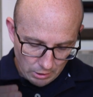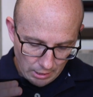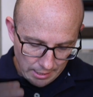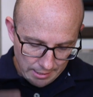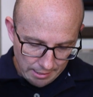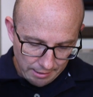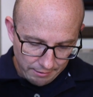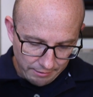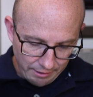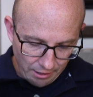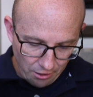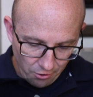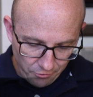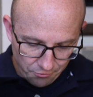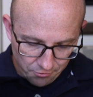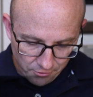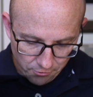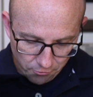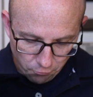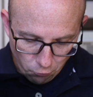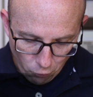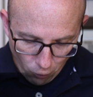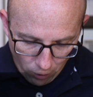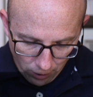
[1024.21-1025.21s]
And it tells
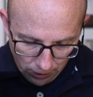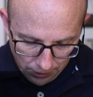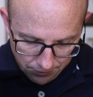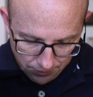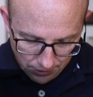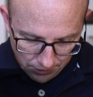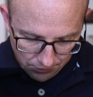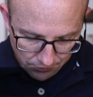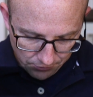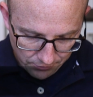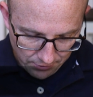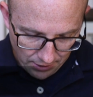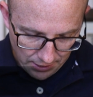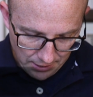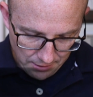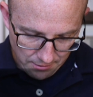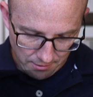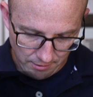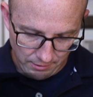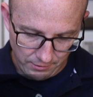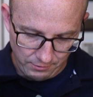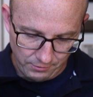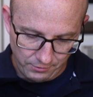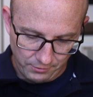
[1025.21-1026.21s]
us why they say
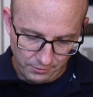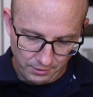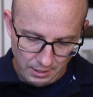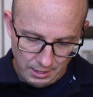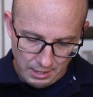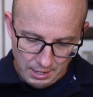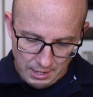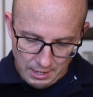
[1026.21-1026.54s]
this.